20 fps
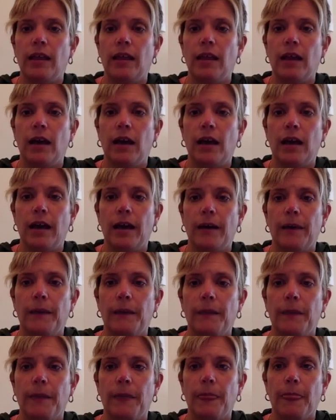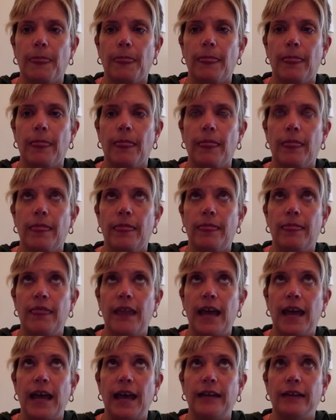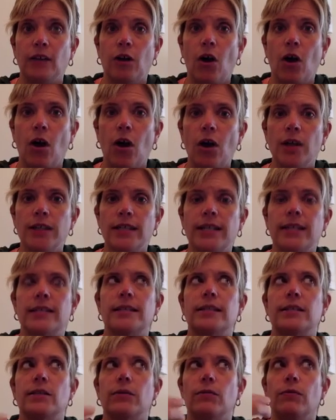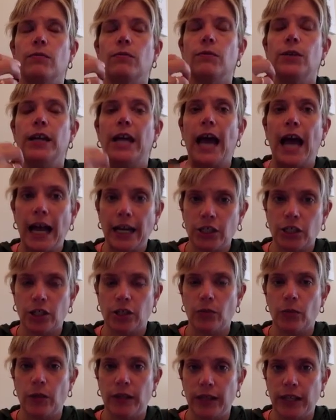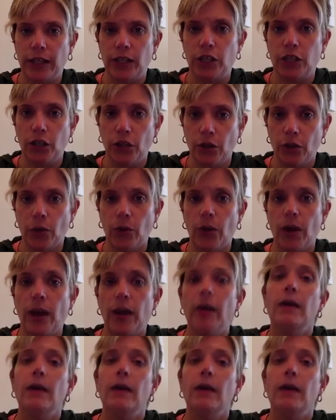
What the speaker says: that causes the reaction within you.